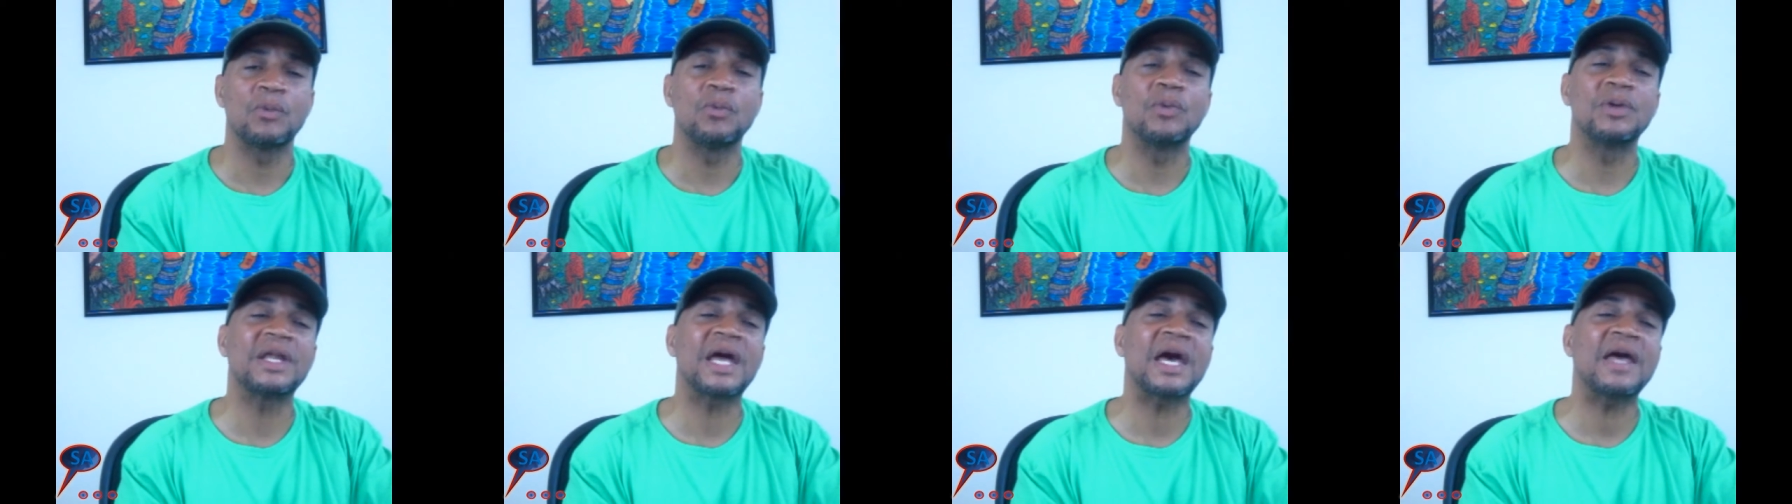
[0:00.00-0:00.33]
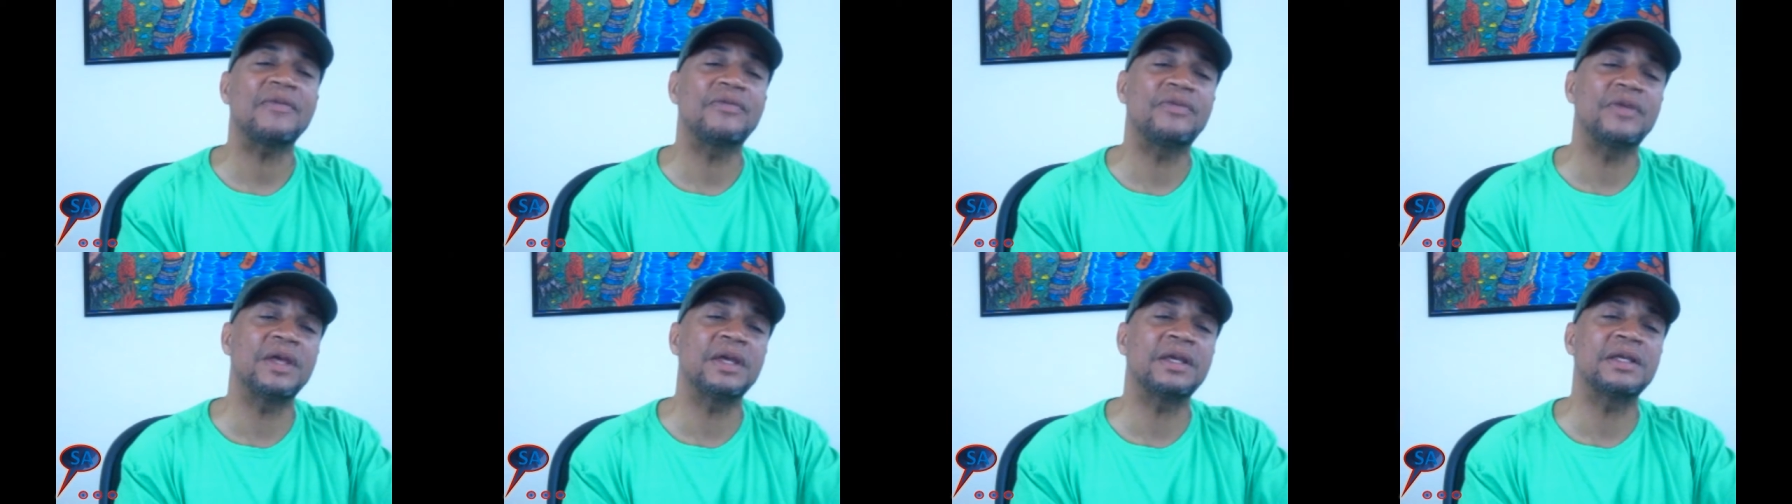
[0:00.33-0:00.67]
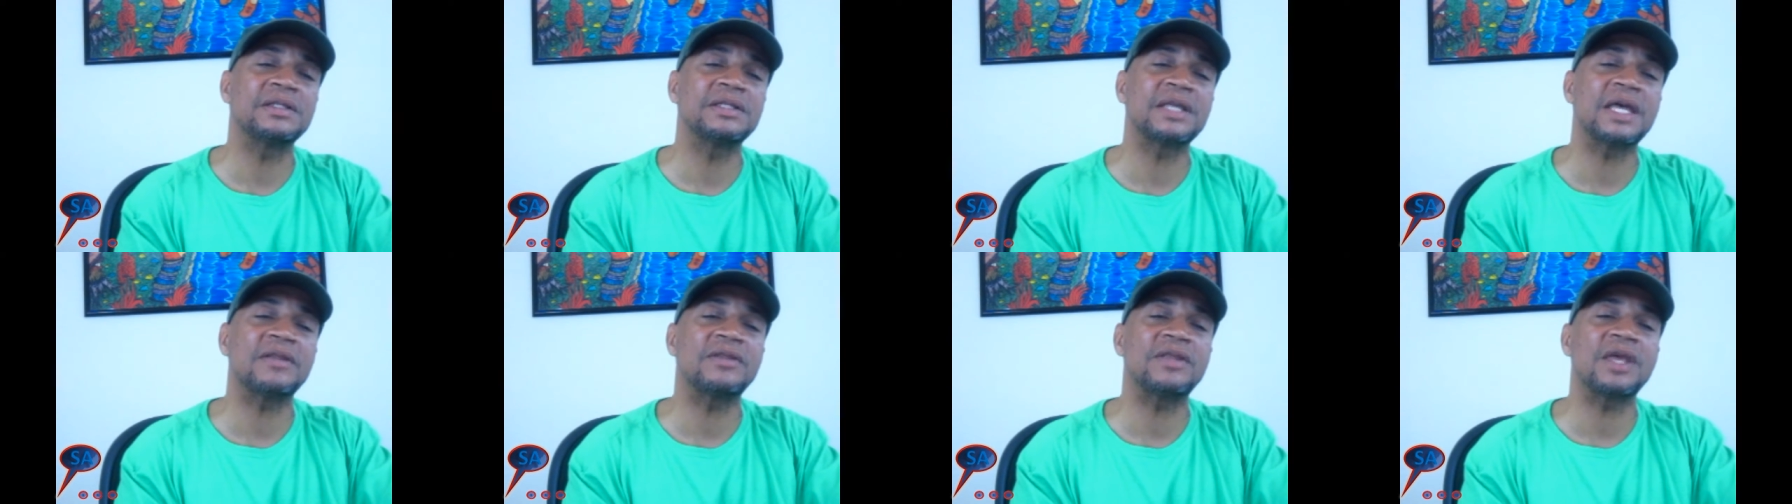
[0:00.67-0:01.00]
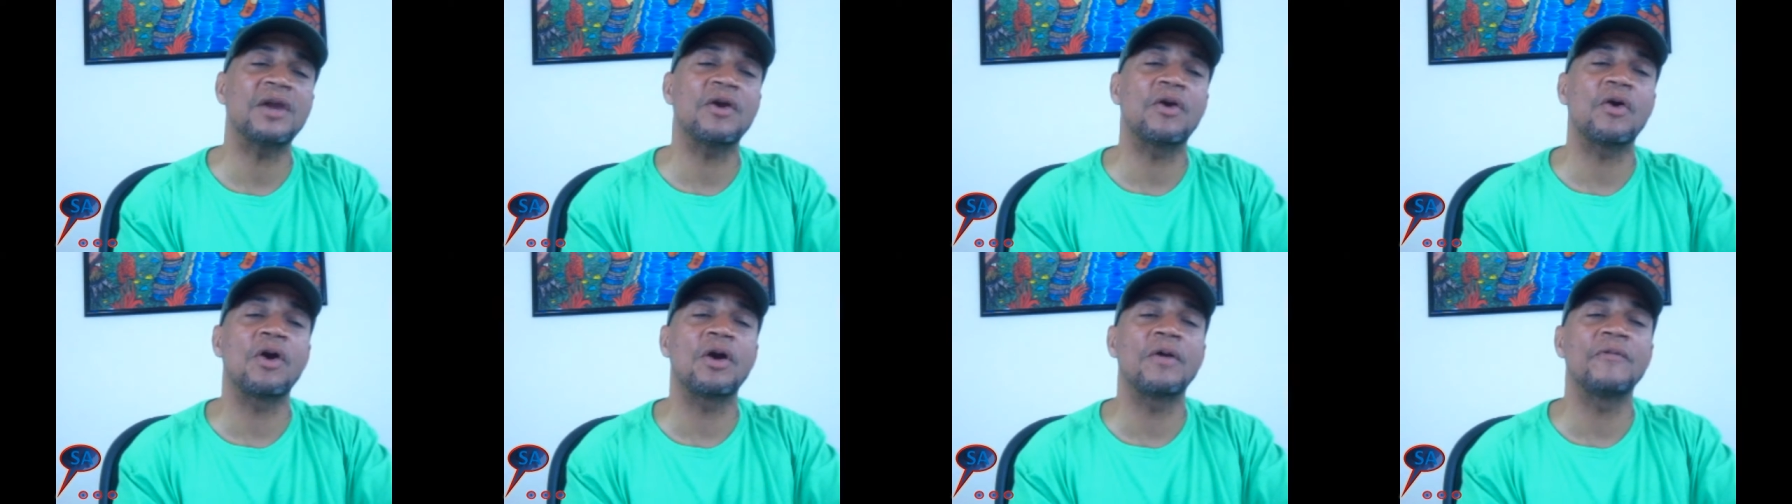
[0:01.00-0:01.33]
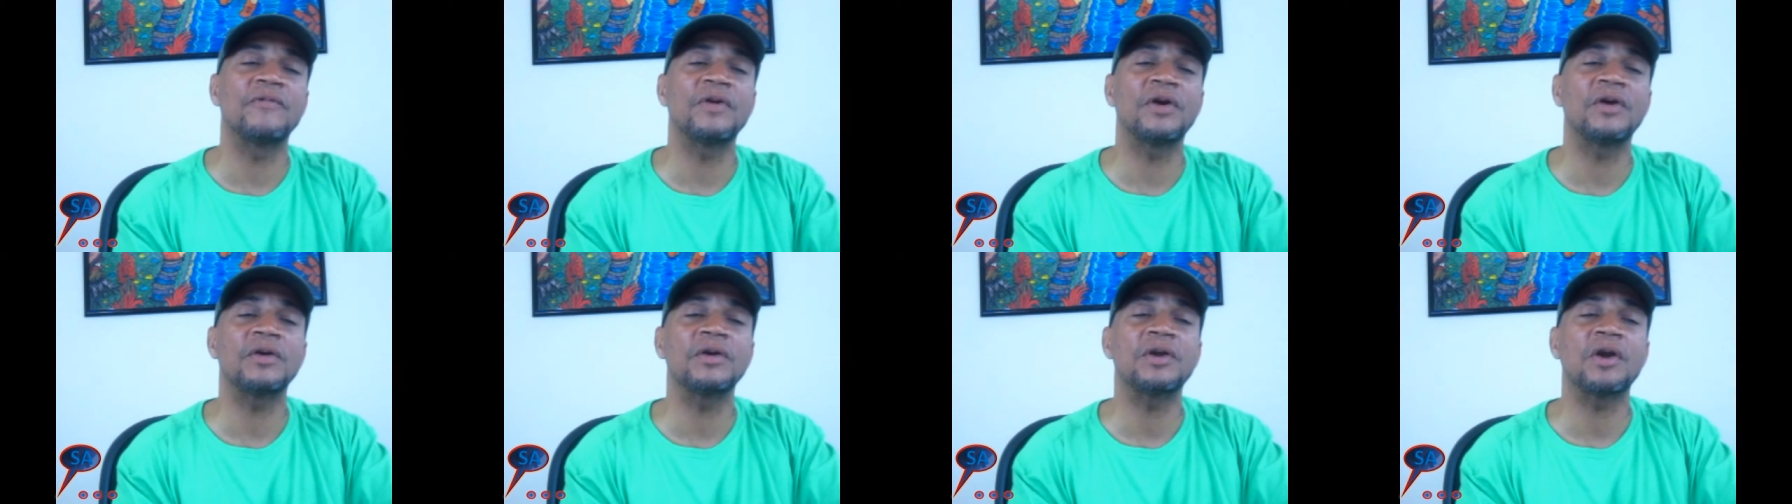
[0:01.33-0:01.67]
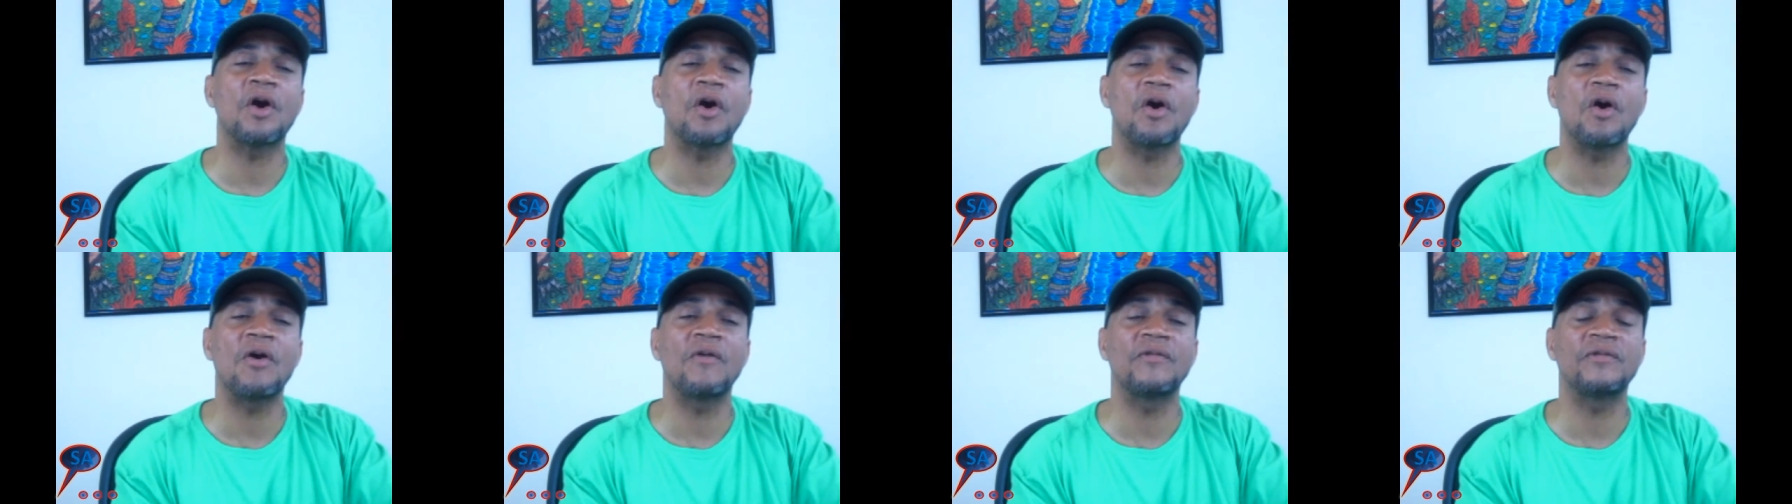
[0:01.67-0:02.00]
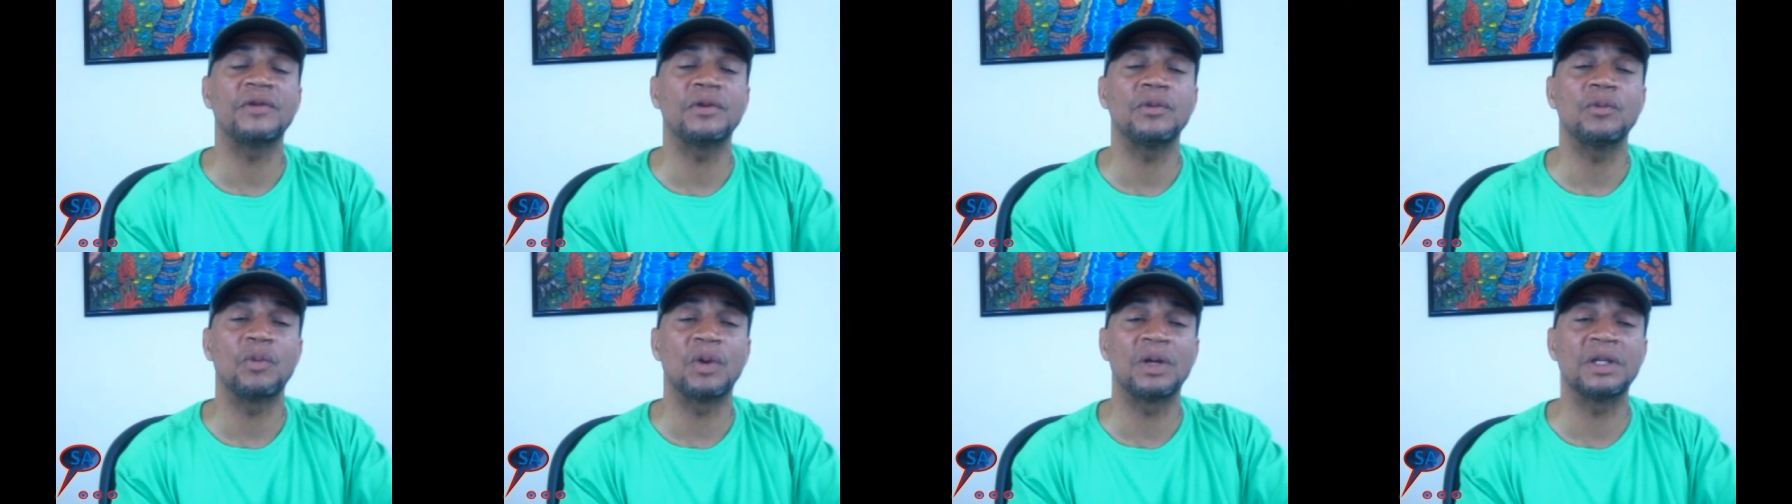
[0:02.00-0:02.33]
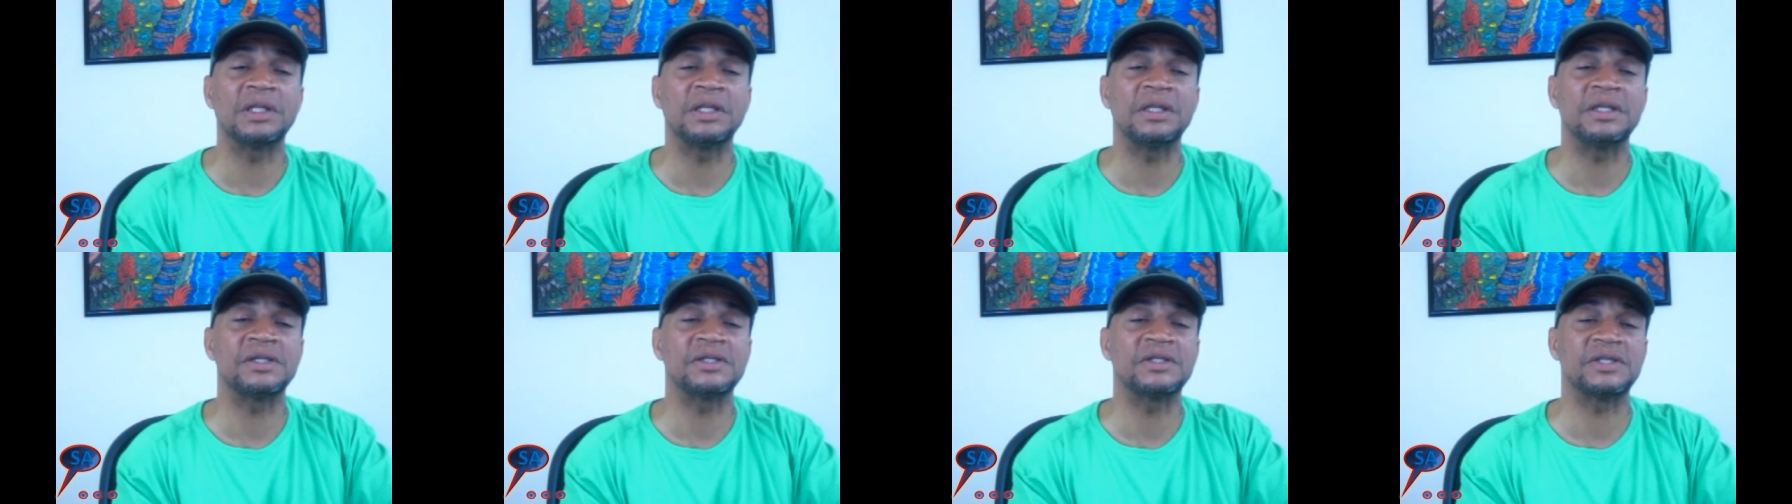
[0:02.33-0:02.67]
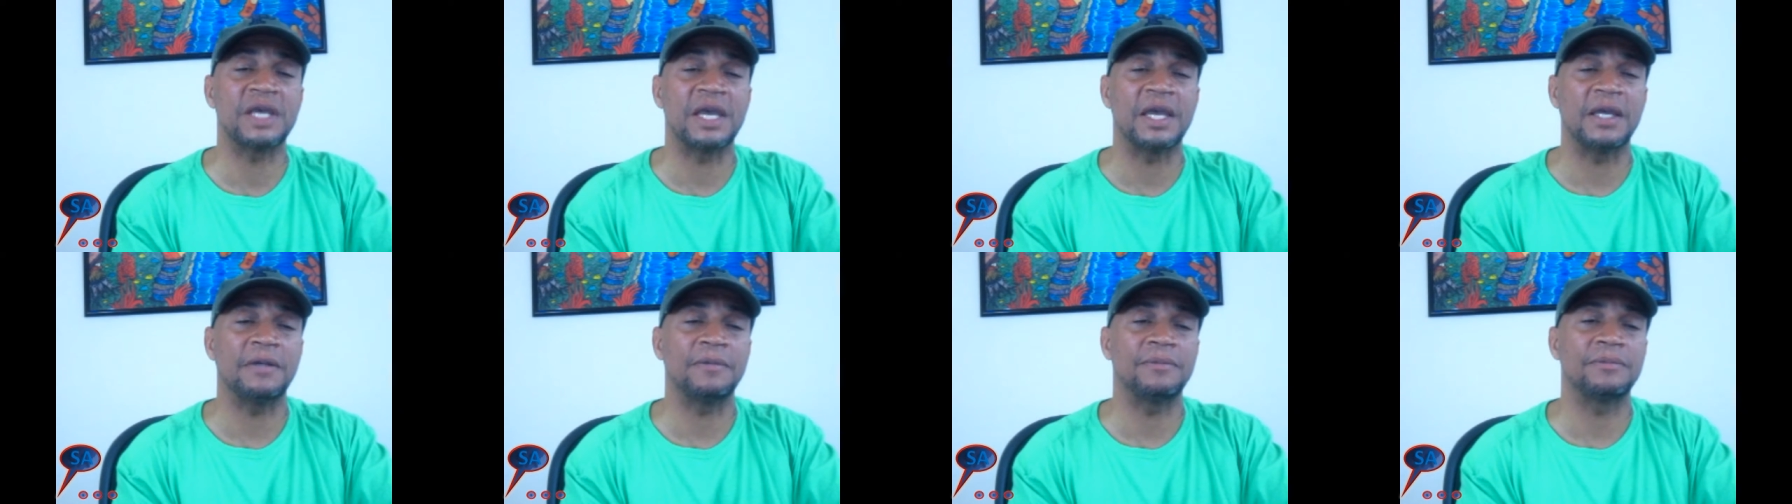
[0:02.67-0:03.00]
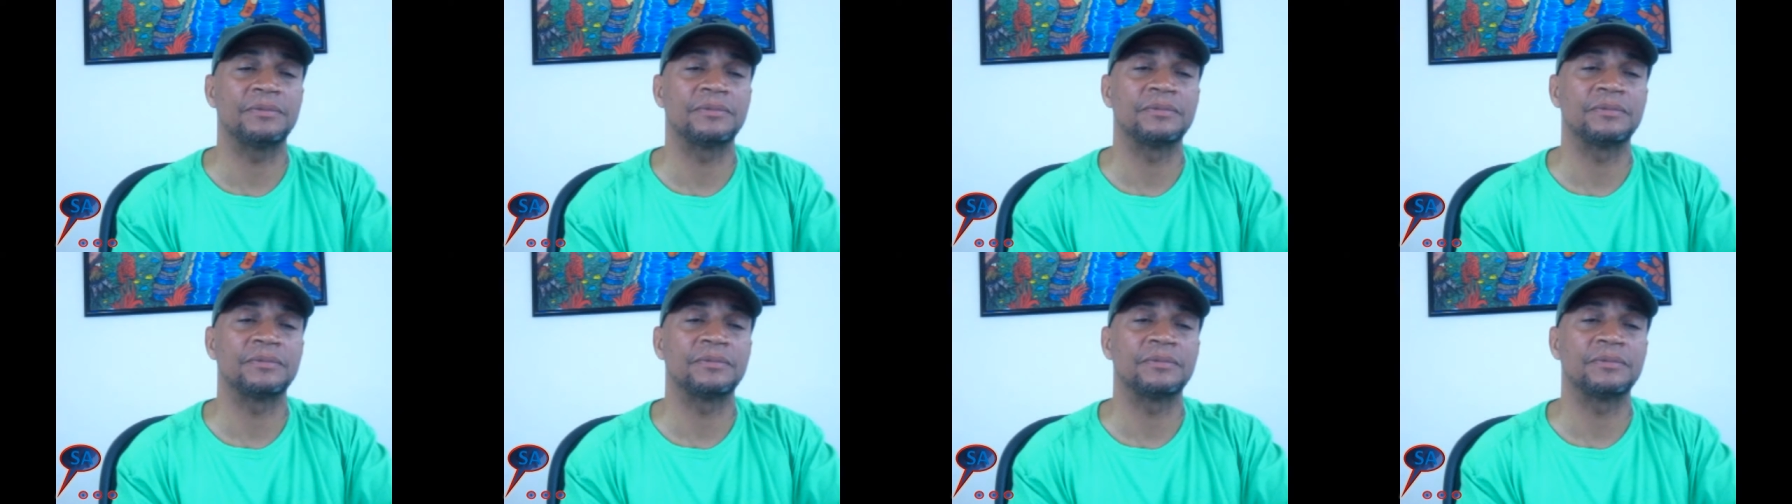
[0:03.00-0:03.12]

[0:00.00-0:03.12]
What I think is that they are very often one and the same.